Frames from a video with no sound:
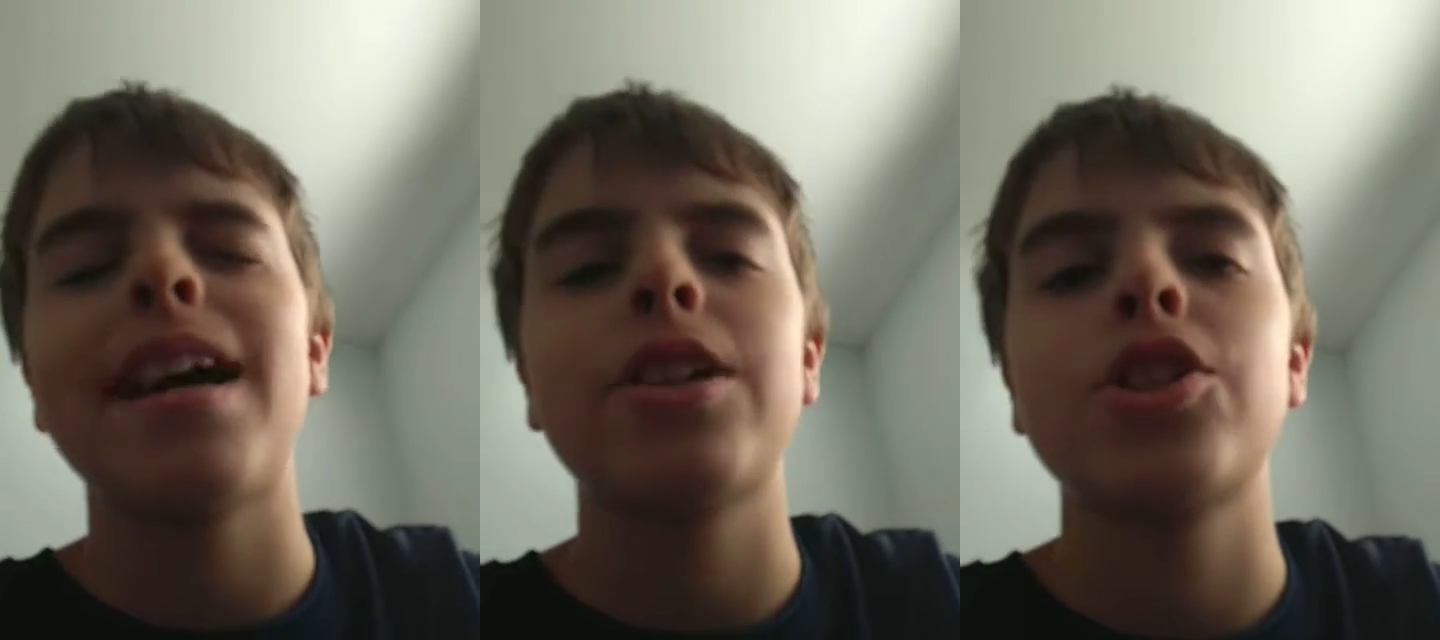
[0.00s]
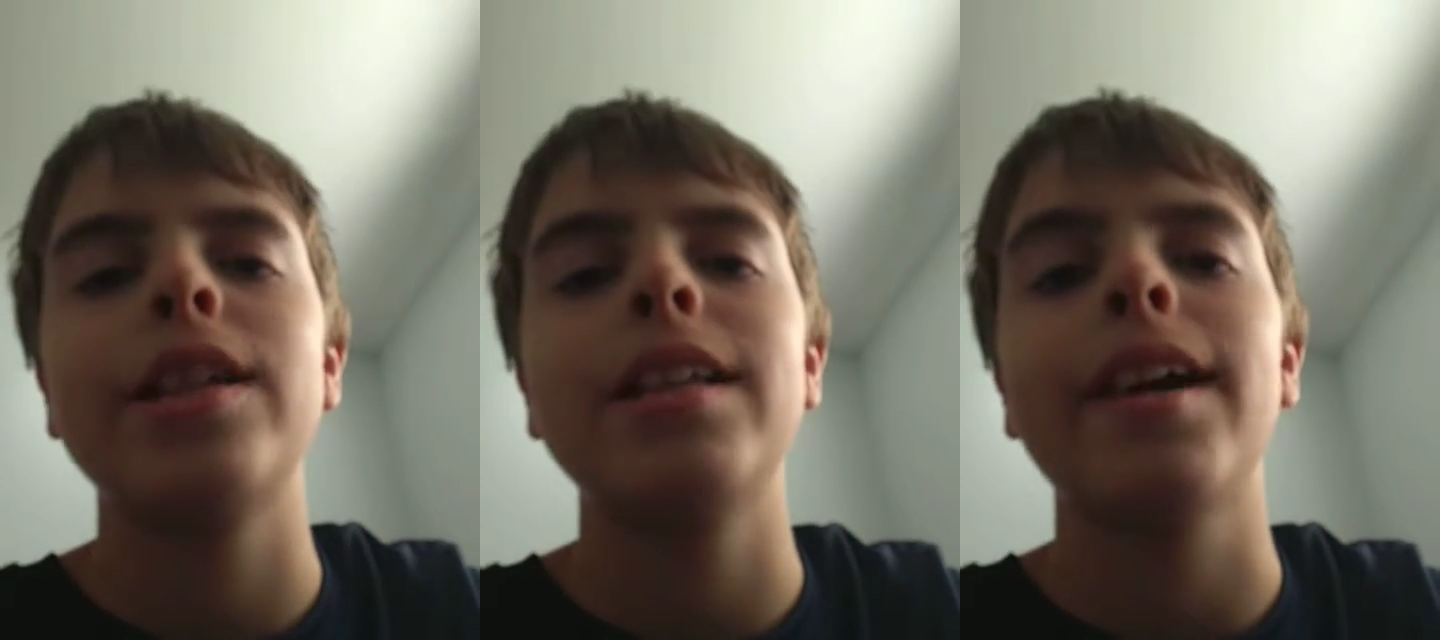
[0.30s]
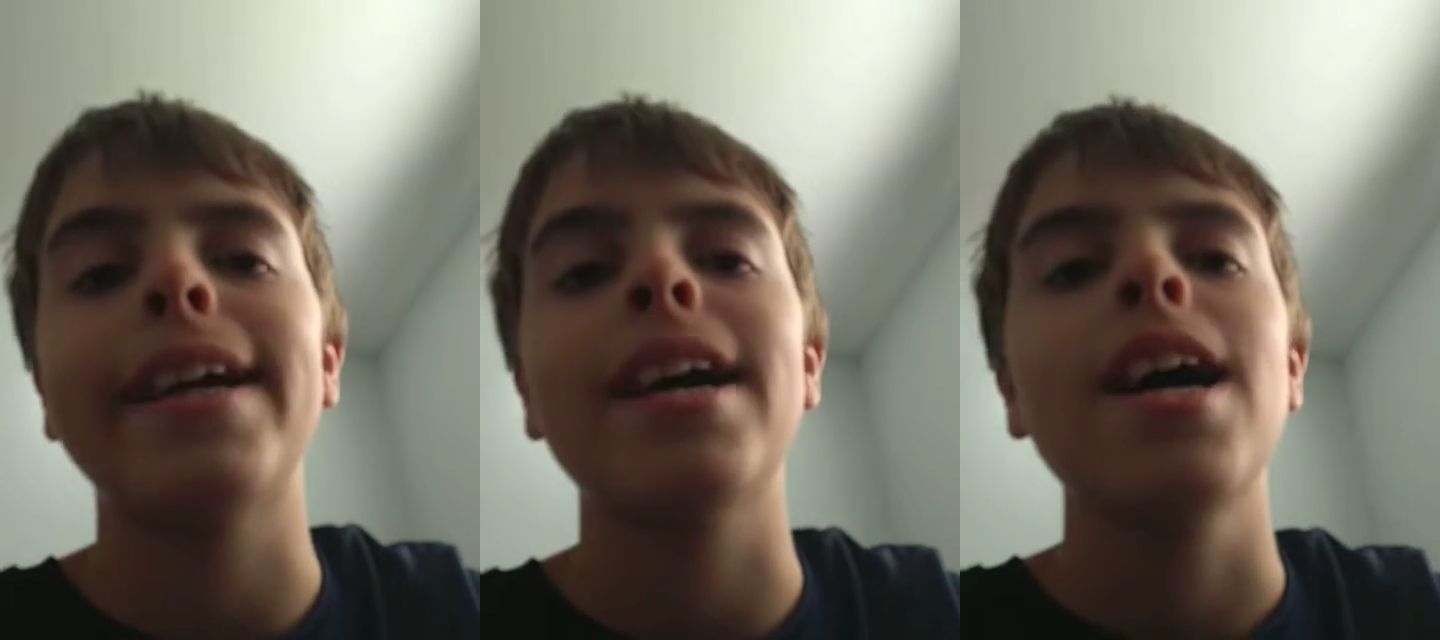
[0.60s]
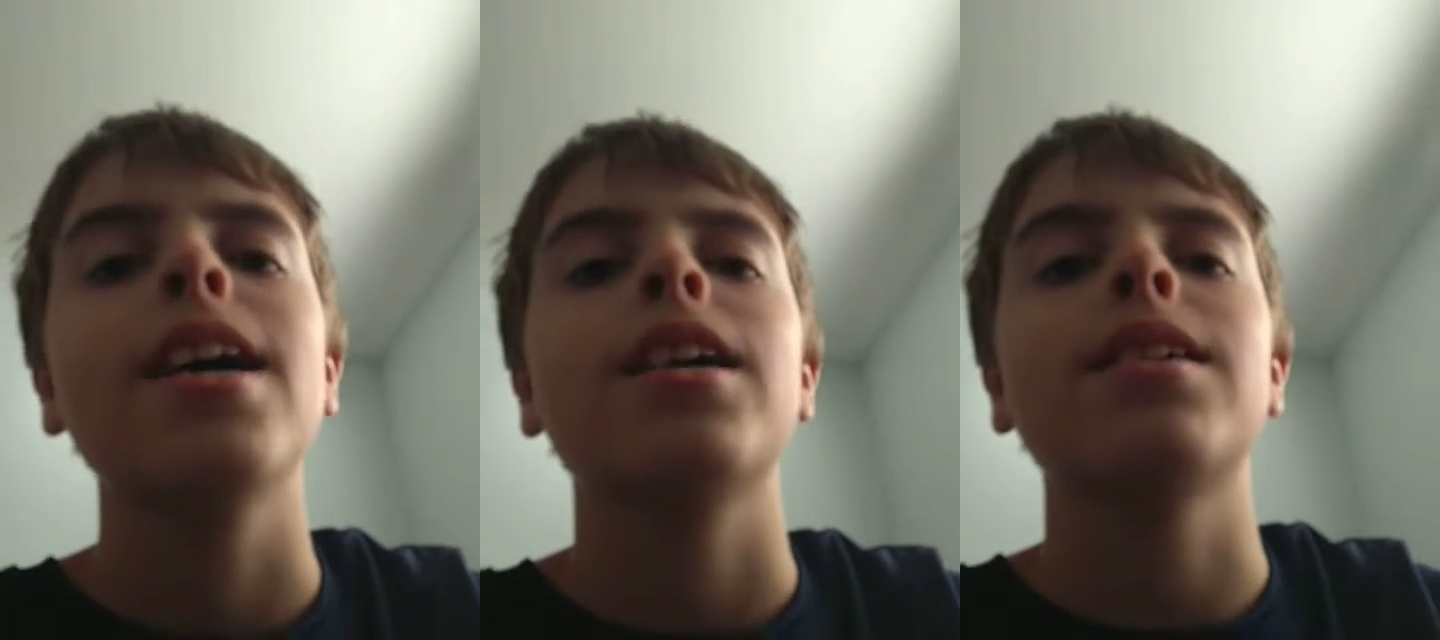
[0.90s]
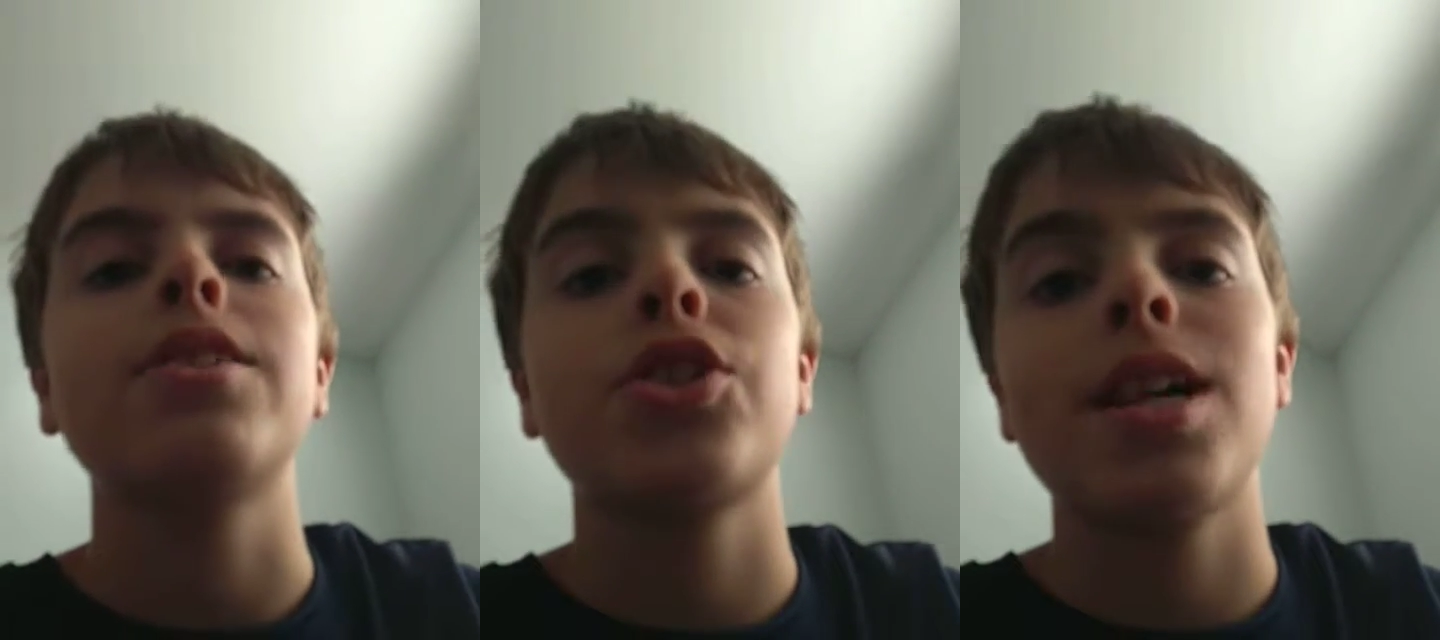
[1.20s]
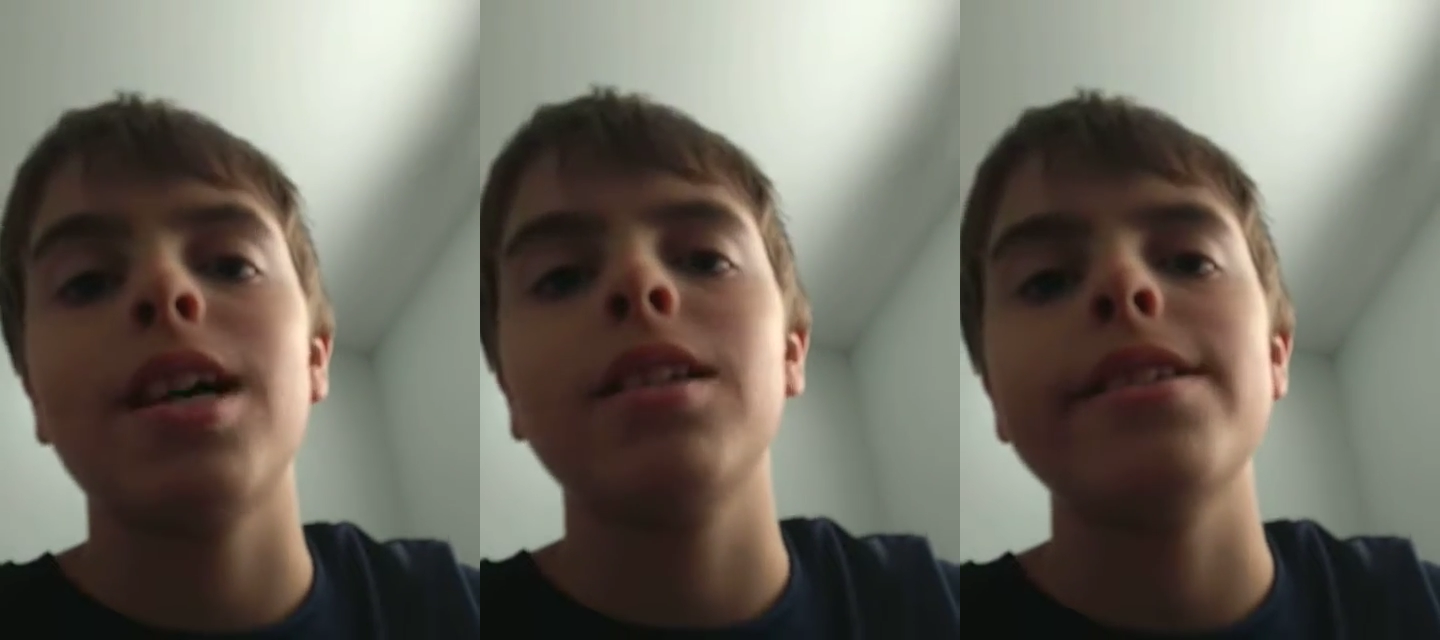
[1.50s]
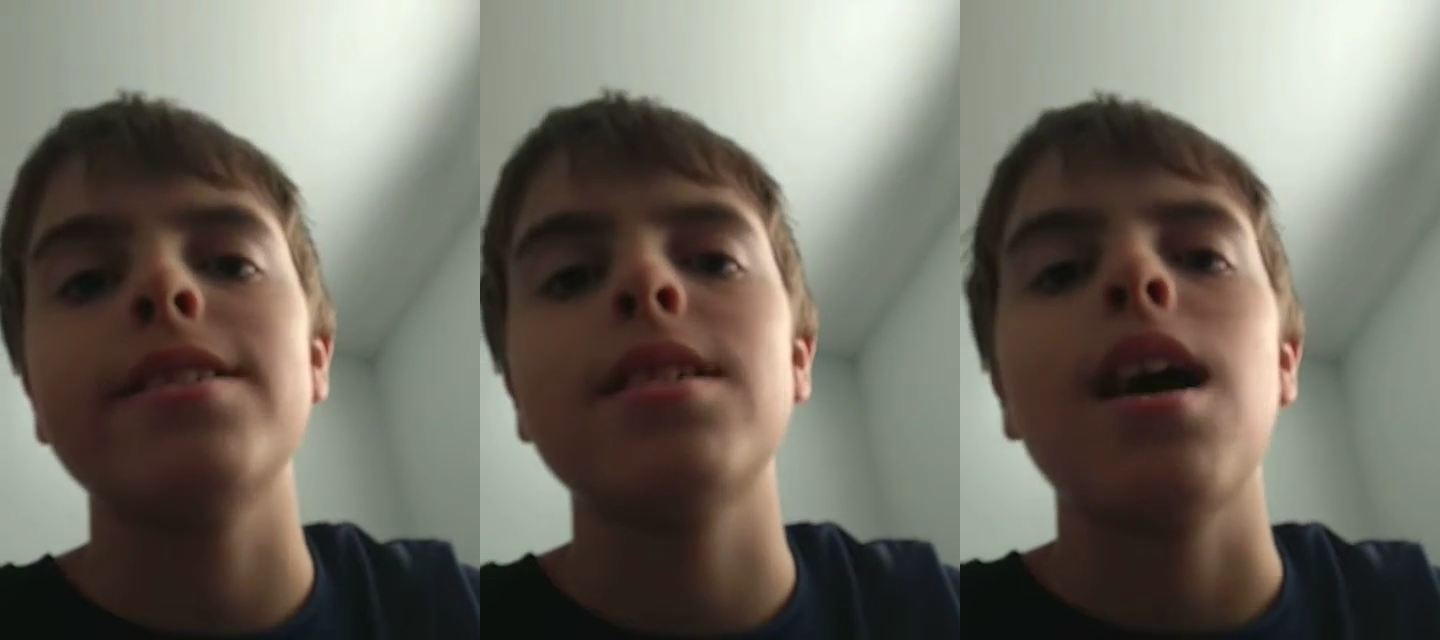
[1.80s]
actually like
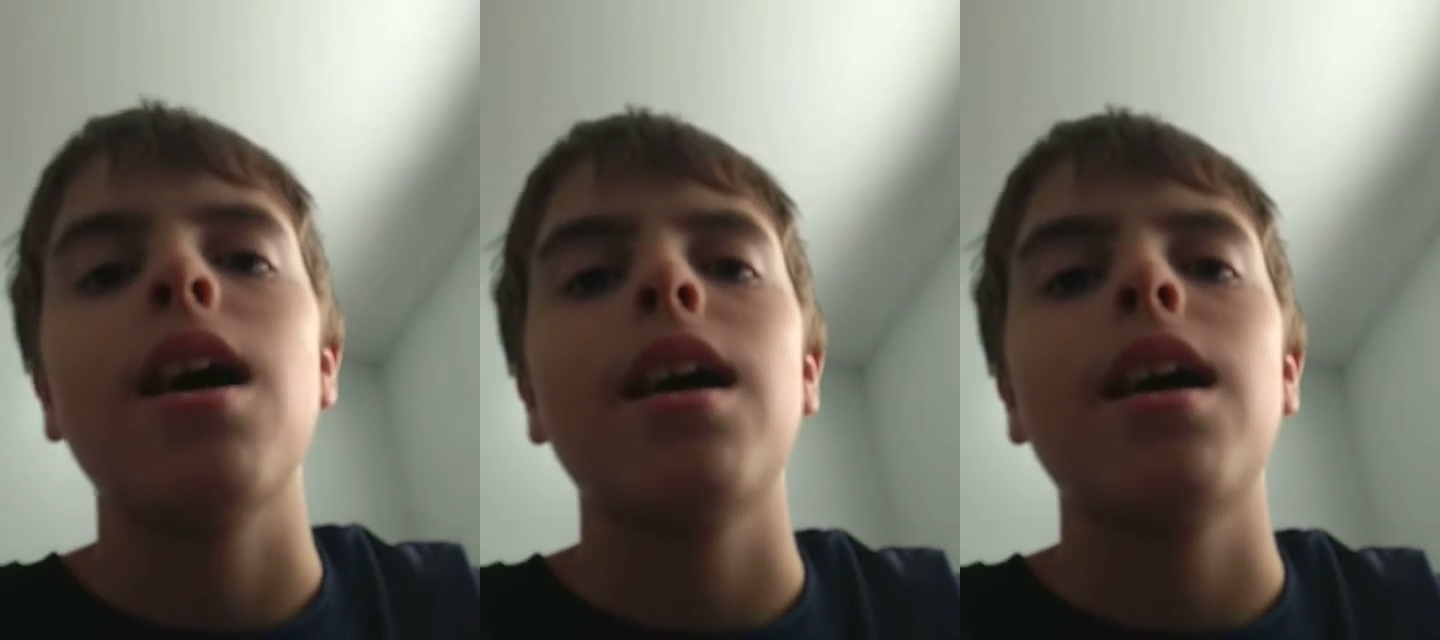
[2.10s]
Coachelli's